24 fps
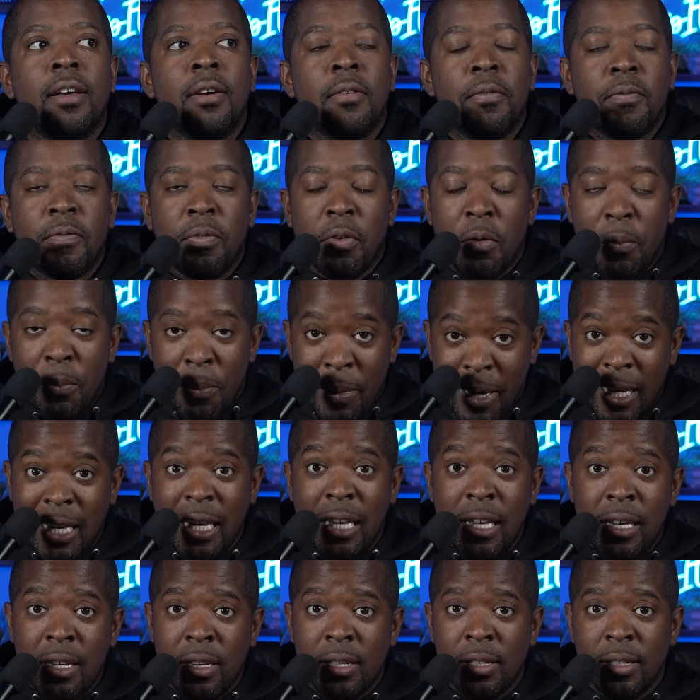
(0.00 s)
For
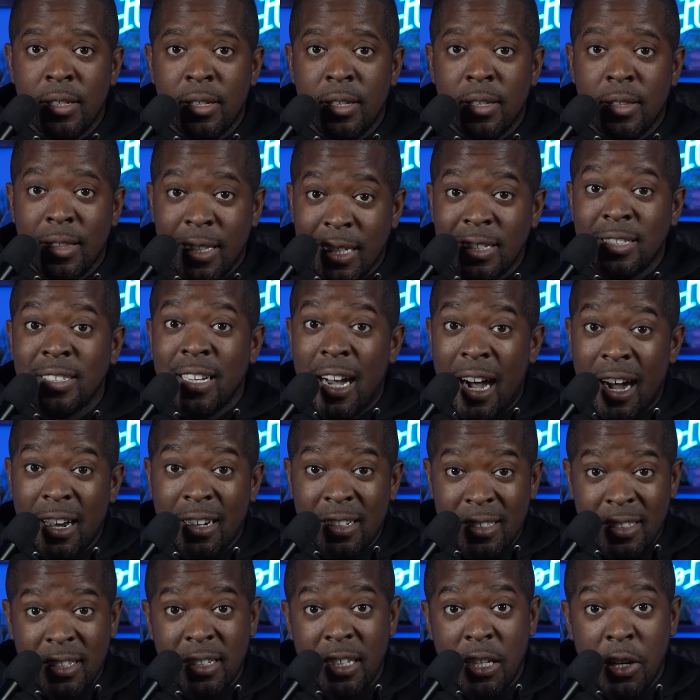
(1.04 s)
me, this
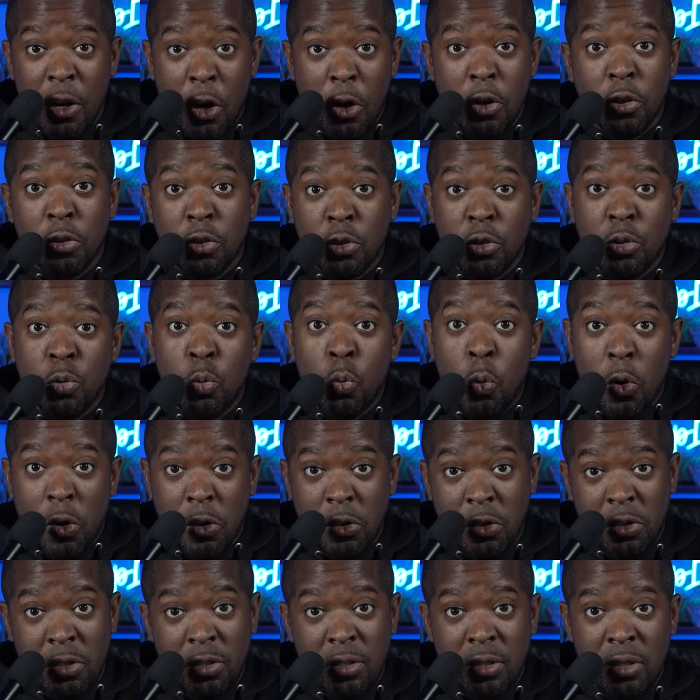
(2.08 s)
honestly hurts
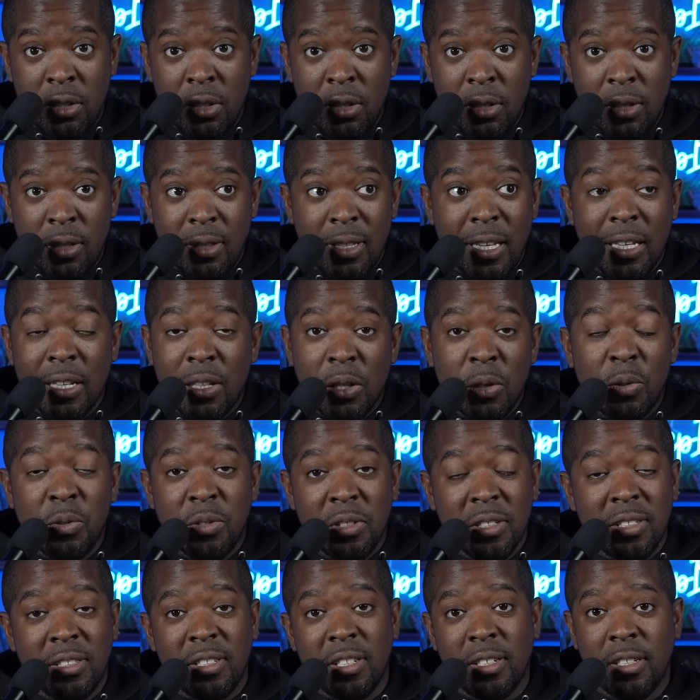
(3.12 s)
worse than
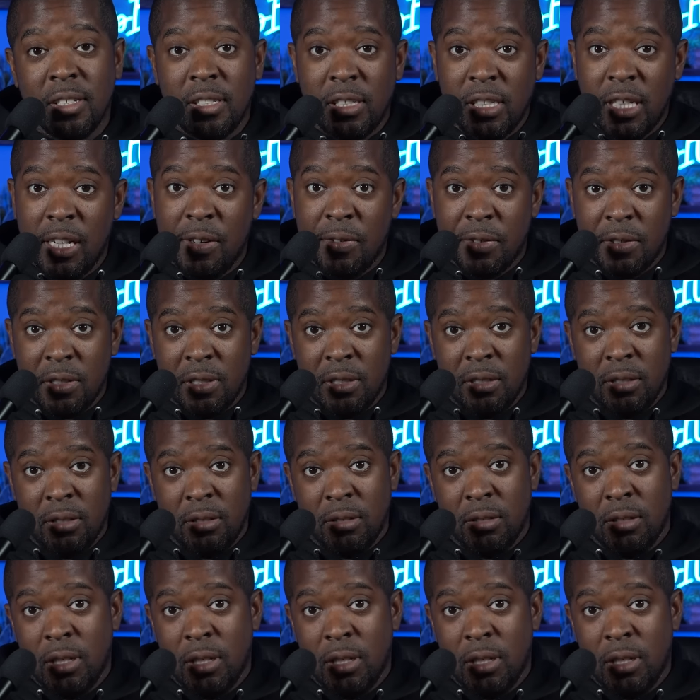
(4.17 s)
losing to the Chiefs.